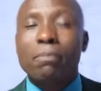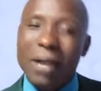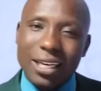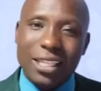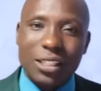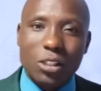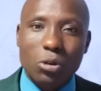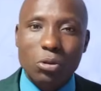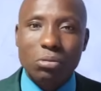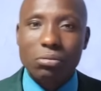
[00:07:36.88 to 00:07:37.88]
Partly it's
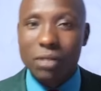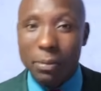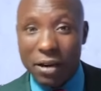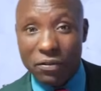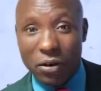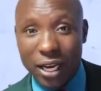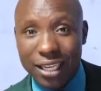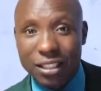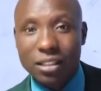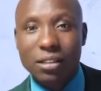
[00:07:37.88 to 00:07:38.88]
true, they might
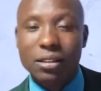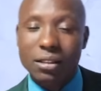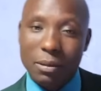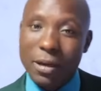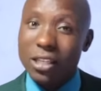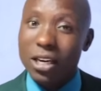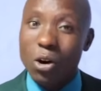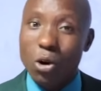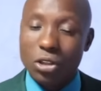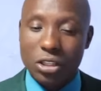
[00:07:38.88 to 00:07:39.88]
forget, they might
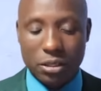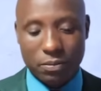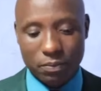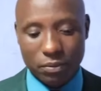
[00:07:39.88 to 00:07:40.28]
really hold.